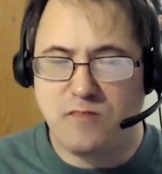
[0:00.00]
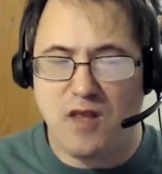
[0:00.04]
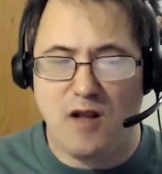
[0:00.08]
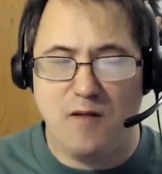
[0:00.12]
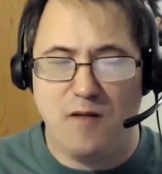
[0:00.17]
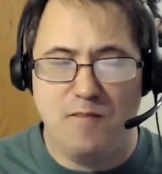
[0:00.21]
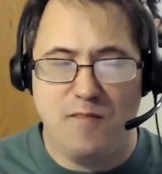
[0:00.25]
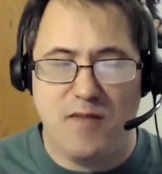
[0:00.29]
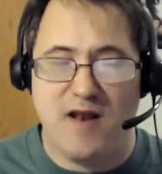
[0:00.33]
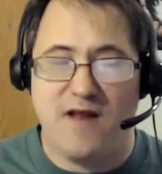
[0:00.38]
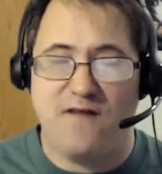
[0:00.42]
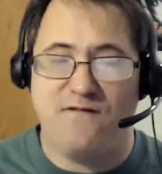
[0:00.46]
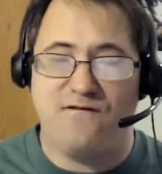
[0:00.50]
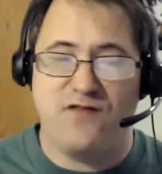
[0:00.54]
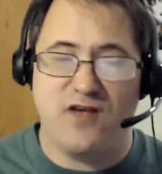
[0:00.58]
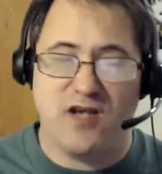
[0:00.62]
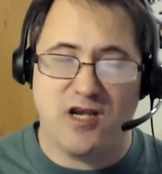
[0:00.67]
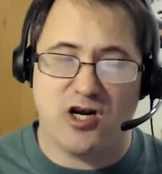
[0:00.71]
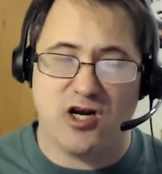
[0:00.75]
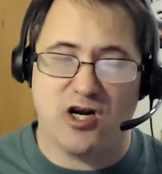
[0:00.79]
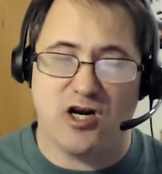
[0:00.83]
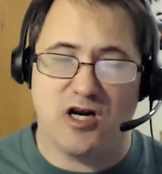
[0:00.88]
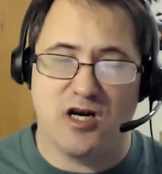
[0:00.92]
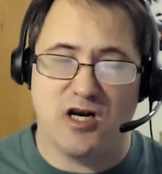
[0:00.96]
But I
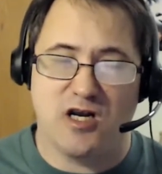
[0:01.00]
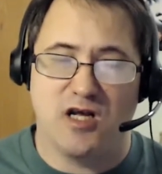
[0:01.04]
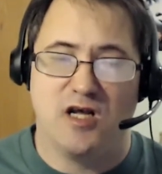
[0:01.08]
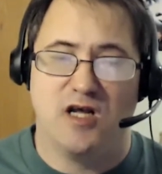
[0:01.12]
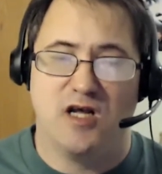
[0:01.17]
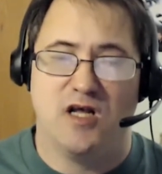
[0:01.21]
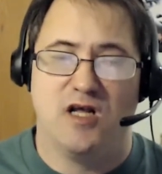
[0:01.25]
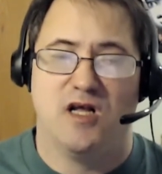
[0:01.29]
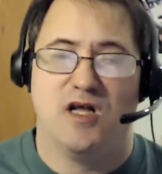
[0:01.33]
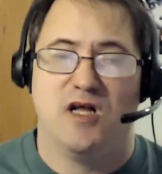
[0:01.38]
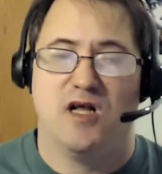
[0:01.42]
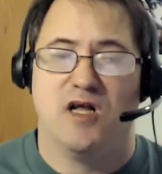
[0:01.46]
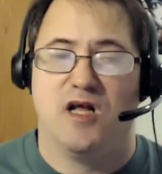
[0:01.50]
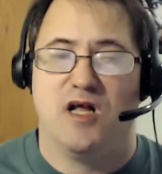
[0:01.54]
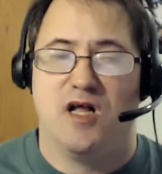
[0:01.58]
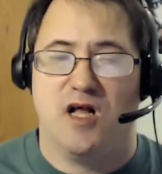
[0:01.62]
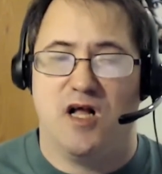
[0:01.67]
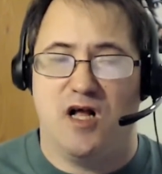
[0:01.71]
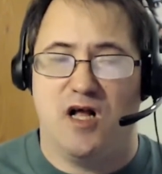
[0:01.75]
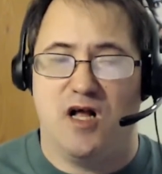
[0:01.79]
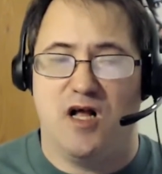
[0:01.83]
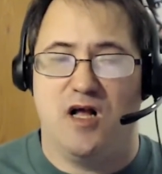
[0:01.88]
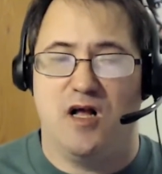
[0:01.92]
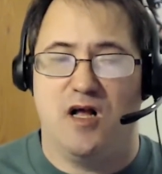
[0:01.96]
figured,
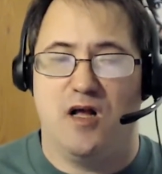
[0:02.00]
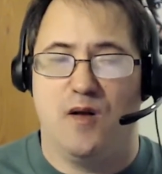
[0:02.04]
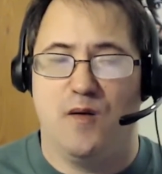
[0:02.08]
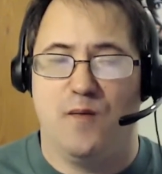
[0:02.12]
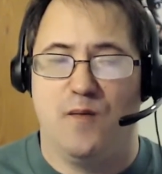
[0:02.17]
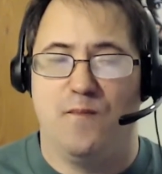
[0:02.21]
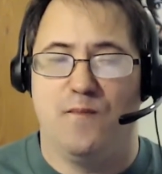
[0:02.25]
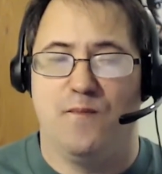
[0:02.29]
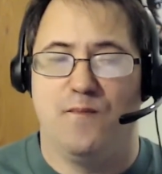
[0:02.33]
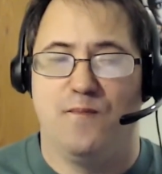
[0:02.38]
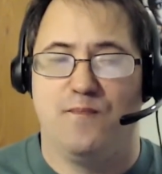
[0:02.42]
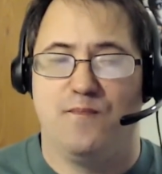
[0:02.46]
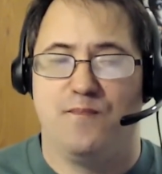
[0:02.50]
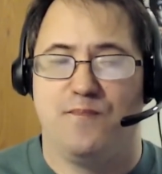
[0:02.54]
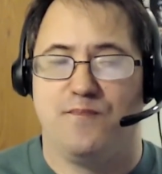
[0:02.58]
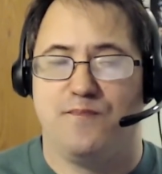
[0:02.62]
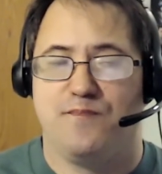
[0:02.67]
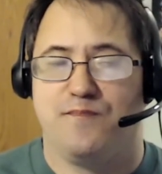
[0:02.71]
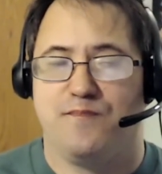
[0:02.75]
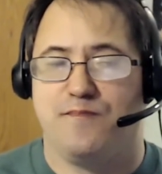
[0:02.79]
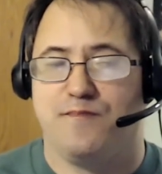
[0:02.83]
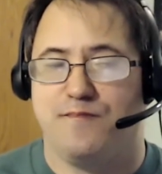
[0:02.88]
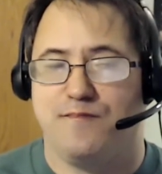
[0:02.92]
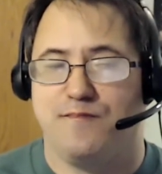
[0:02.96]
um,
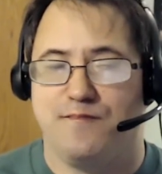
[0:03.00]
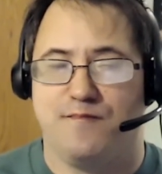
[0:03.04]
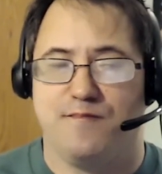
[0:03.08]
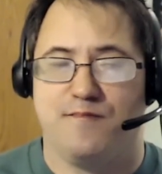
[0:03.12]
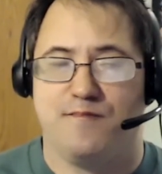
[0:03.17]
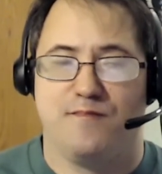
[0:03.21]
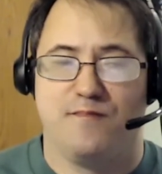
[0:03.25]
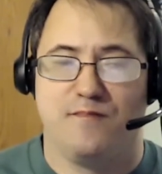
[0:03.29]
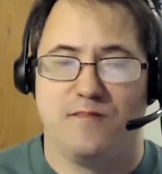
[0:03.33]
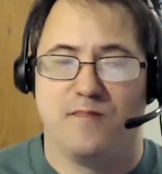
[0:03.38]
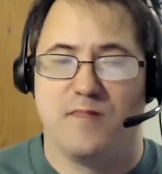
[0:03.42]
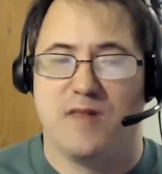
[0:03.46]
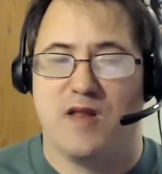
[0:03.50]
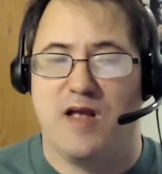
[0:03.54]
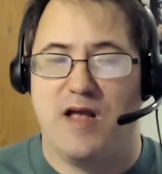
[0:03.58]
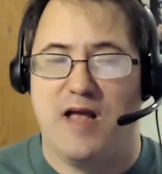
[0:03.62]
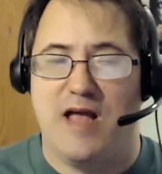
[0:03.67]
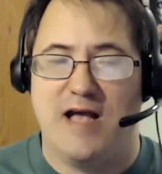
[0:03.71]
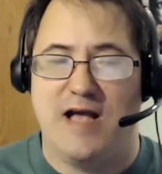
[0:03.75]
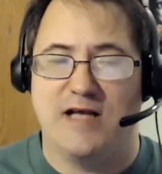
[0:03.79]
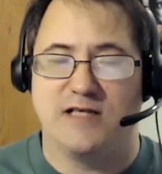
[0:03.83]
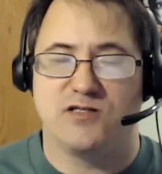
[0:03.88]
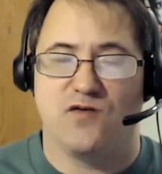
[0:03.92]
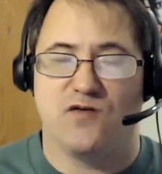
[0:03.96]

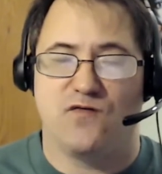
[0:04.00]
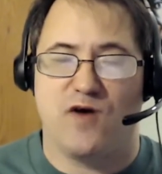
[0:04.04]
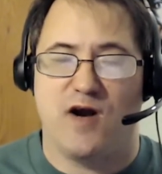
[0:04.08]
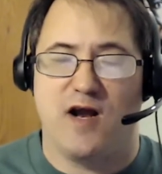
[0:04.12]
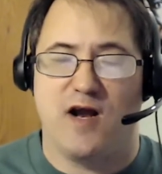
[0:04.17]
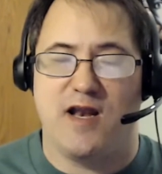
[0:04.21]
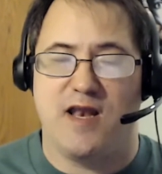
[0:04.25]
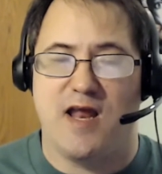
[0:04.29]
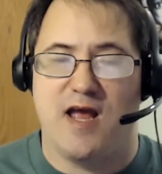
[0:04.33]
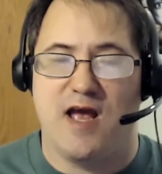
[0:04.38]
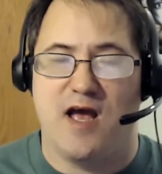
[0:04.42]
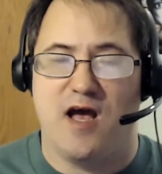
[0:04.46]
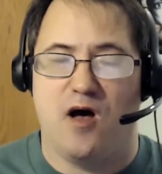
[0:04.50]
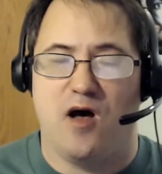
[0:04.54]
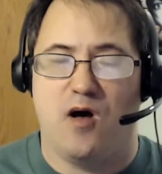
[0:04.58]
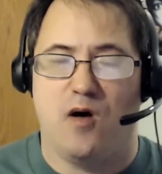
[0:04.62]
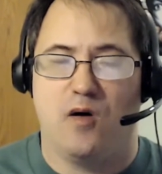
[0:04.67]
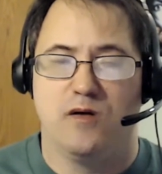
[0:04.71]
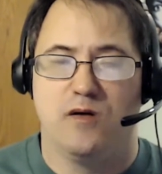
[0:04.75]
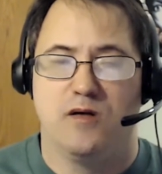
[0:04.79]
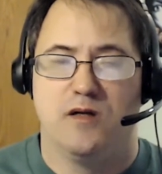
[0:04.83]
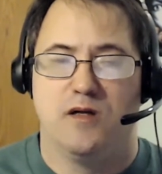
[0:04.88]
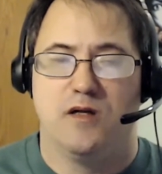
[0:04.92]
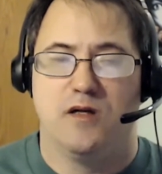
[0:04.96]
as of right now,
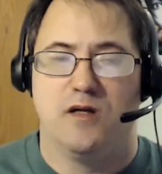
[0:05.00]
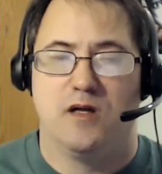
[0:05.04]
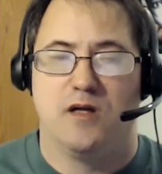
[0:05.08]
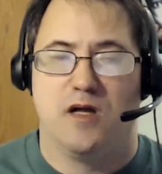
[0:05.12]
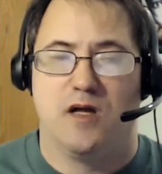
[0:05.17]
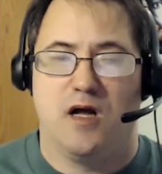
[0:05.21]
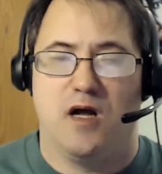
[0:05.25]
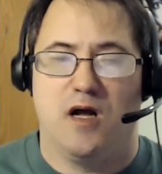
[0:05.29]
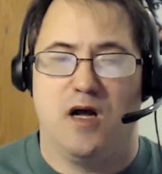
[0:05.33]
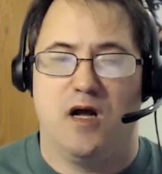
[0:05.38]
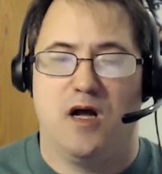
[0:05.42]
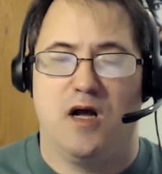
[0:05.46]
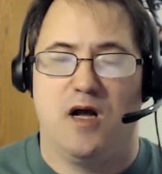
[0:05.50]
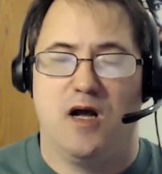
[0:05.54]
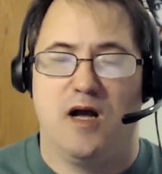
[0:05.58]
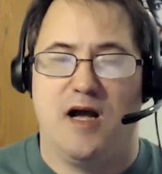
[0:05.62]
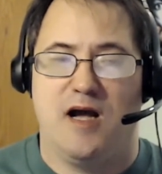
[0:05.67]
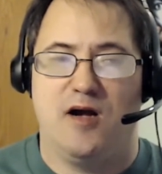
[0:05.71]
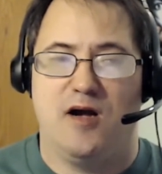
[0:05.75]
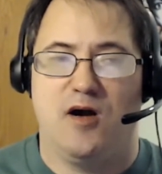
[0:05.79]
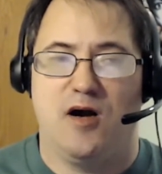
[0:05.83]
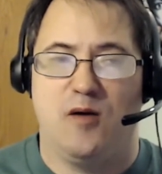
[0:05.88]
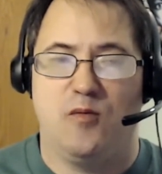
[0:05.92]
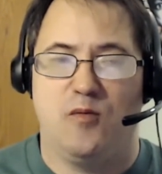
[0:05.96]
uh,
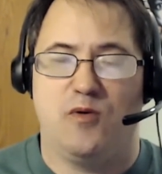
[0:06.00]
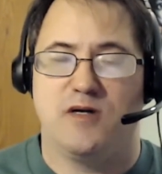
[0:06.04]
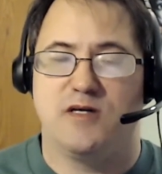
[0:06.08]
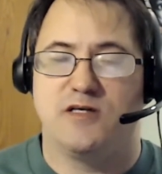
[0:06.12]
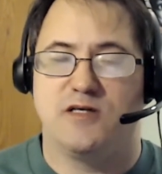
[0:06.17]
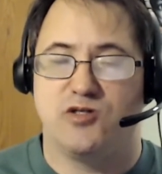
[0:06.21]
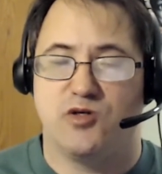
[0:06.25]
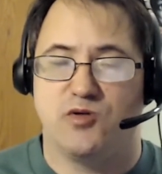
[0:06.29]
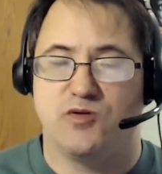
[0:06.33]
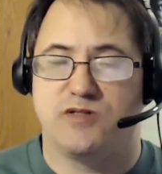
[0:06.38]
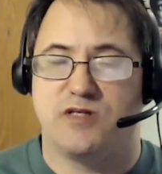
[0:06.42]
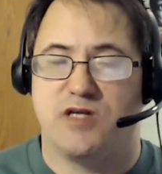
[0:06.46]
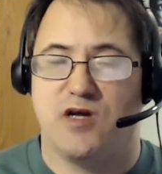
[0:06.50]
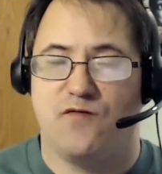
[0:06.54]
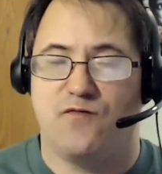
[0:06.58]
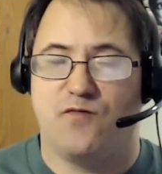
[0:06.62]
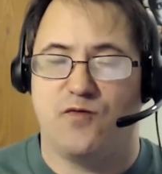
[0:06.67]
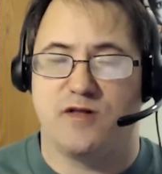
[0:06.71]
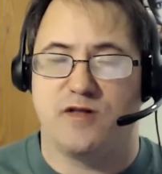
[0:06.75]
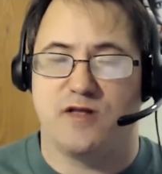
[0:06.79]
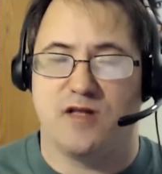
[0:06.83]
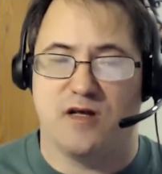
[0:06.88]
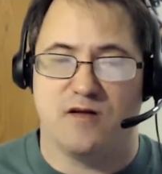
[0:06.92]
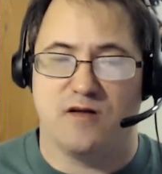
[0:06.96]
I, I want to do stuff
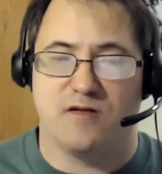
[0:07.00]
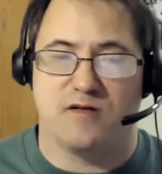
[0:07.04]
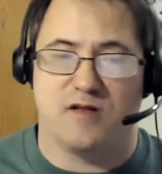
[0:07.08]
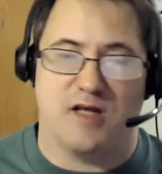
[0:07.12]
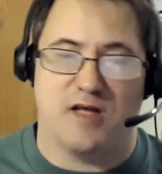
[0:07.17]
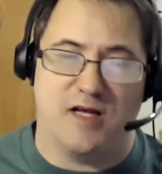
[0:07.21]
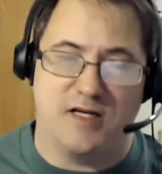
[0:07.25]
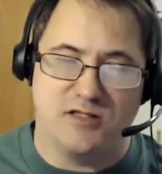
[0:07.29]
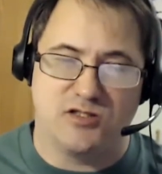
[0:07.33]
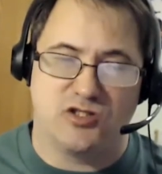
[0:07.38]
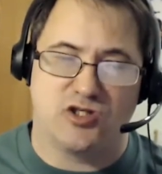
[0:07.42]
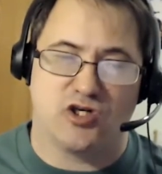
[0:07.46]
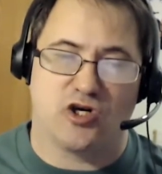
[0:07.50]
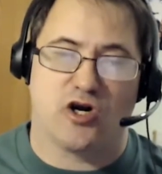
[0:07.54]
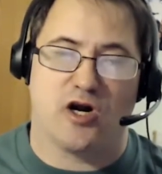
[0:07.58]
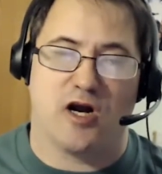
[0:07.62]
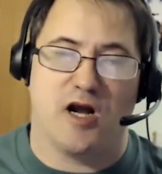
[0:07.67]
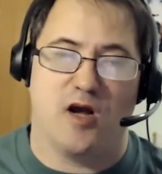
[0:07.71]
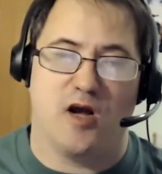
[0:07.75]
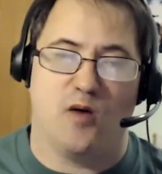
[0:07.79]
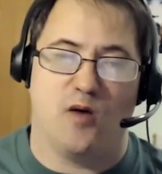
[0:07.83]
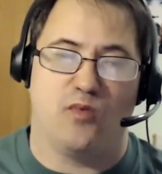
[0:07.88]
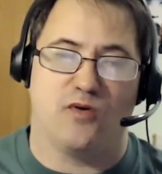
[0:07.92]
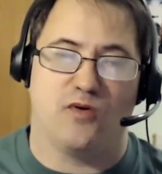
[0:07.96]
with the the
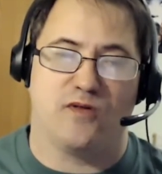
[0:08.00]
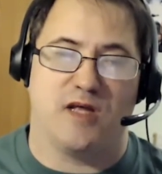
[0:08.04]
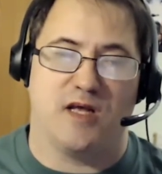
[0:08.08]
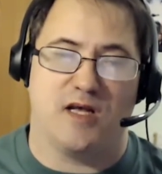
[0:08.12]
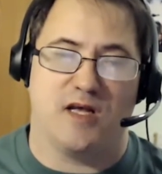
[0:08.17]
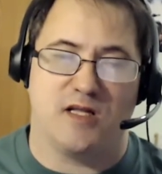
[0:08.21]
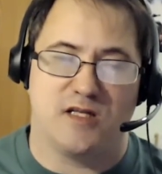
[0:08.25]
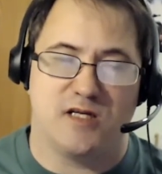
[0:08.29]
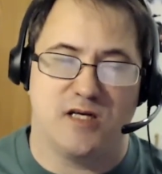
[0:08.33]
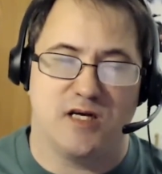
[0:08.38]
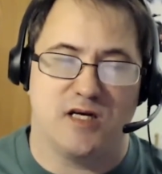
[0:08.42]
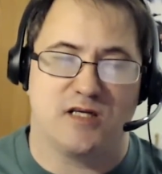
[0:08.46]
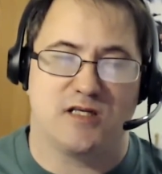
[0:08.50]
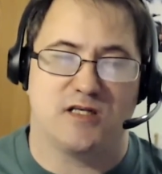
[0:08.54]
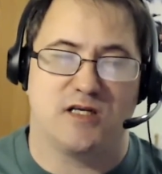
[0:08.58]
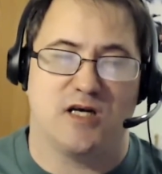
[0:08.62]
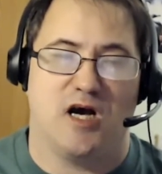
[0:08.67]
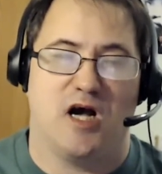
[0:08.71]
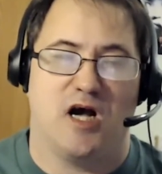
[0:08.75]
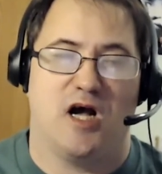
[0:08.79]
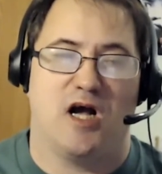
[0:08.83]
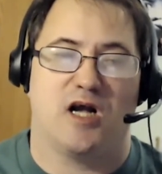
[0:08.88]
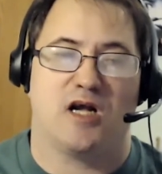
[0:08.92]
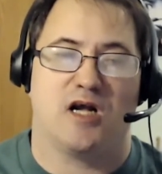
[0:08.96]
Instagram, with the
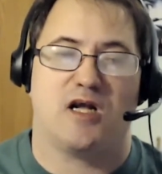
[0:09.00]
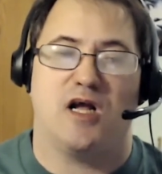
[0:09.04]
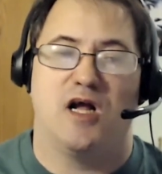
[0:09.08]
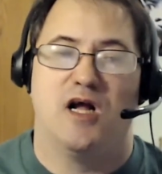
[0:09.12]
TikTok,